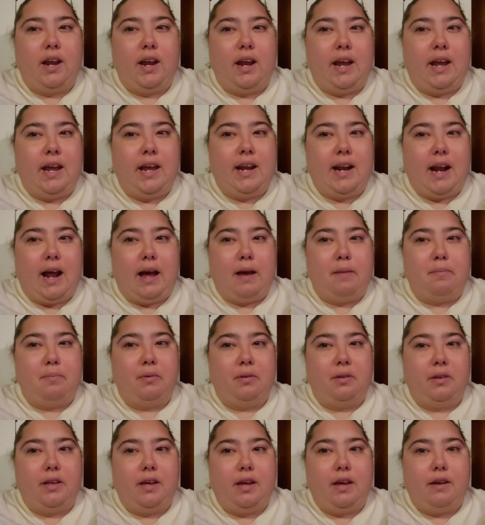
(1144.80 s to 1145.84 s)
it, I
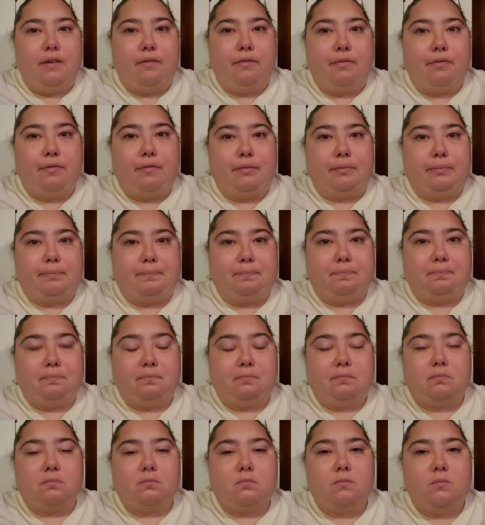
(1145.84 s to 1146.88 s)
believe.
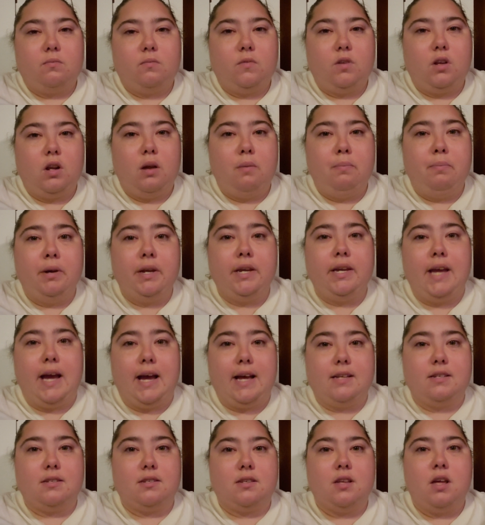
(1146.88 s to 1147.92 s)
But
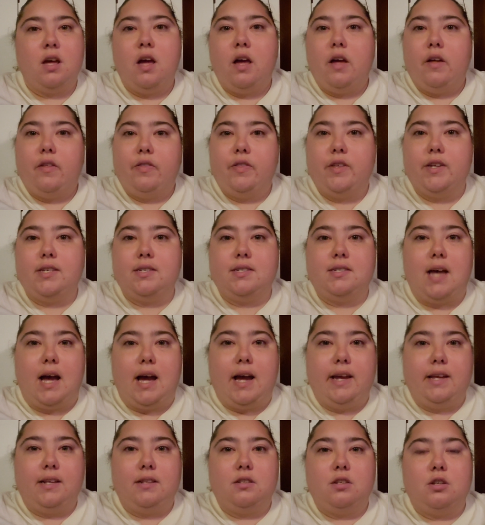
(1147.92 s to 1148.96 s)
yes, the
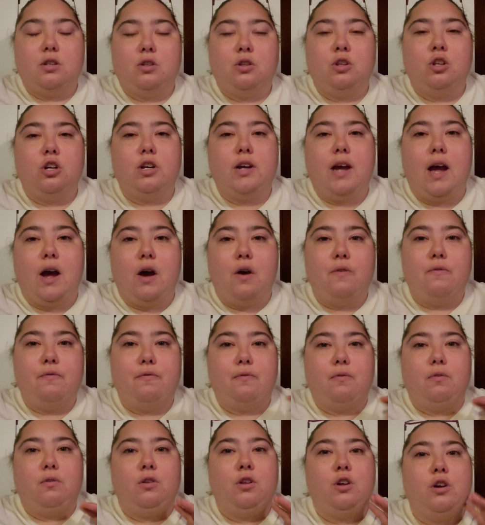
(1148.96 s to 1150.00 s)
signs. Look
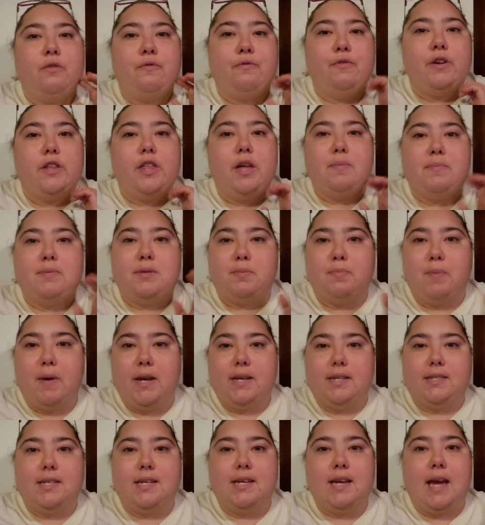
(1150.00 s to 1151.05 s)
for them
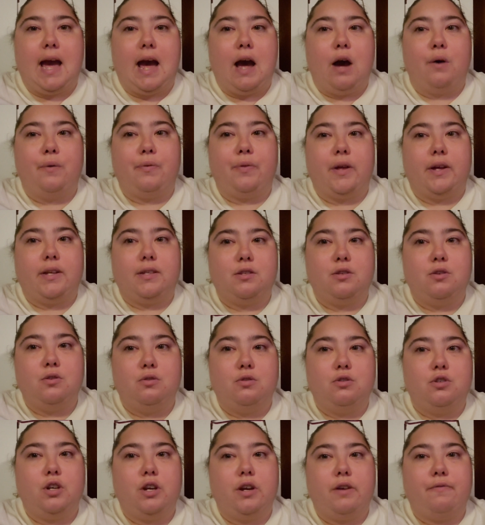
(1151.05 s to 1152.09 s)
spacing out. That's
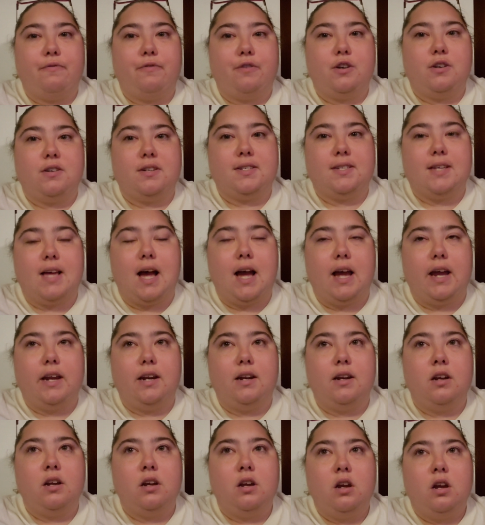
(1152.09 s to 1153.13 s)
usually a first
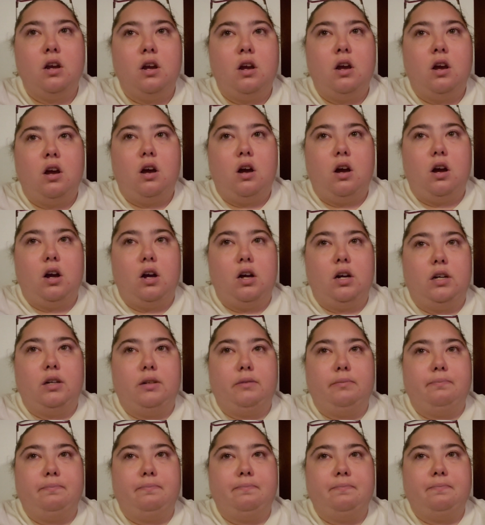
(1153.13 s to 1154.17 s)
sign.
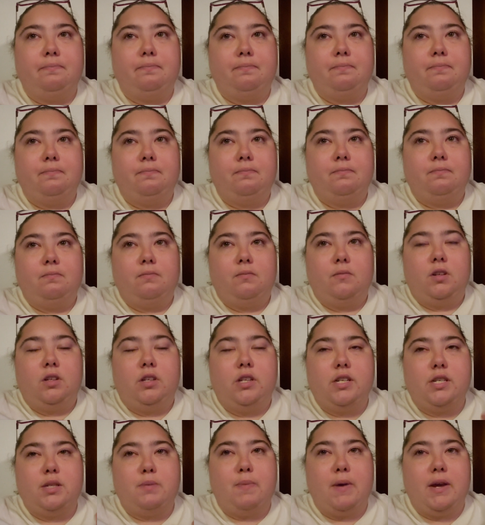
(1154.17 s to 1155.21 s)

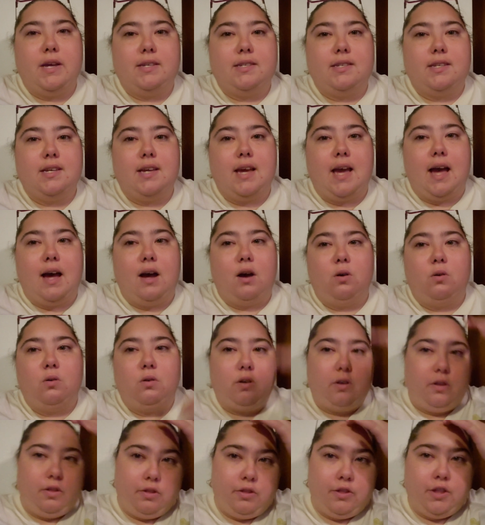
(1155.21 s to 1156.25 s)
The spacing out,
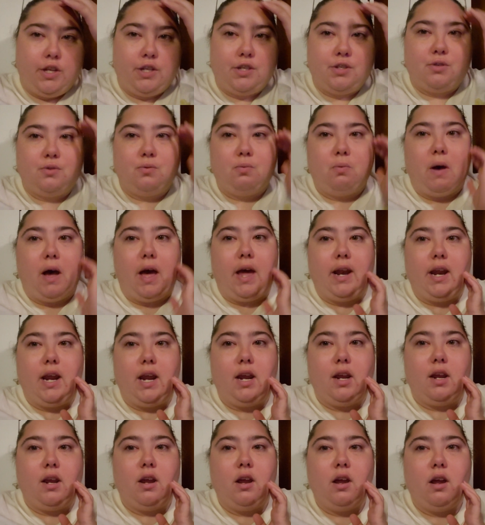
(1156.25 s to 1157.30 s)
the
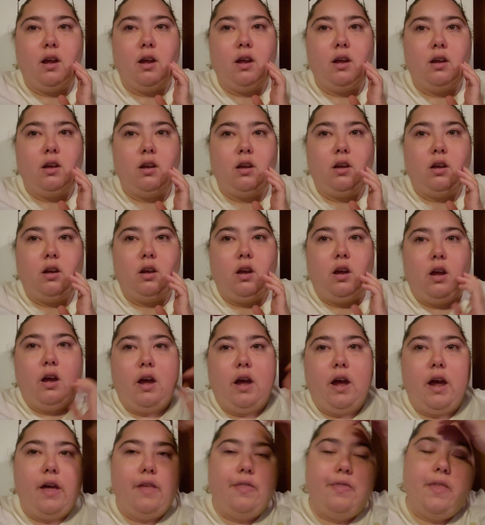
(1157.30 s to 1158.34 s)
sweating,
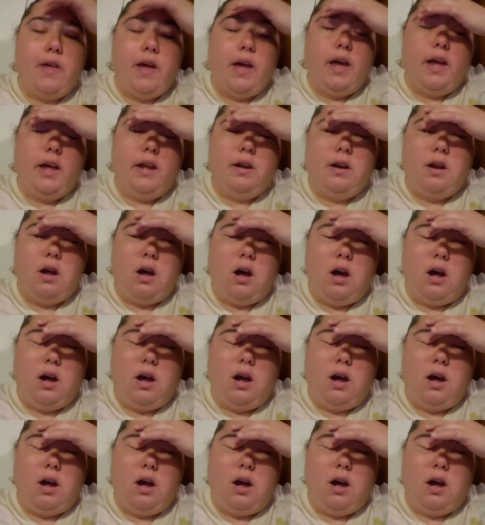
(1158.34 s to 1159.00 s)
and then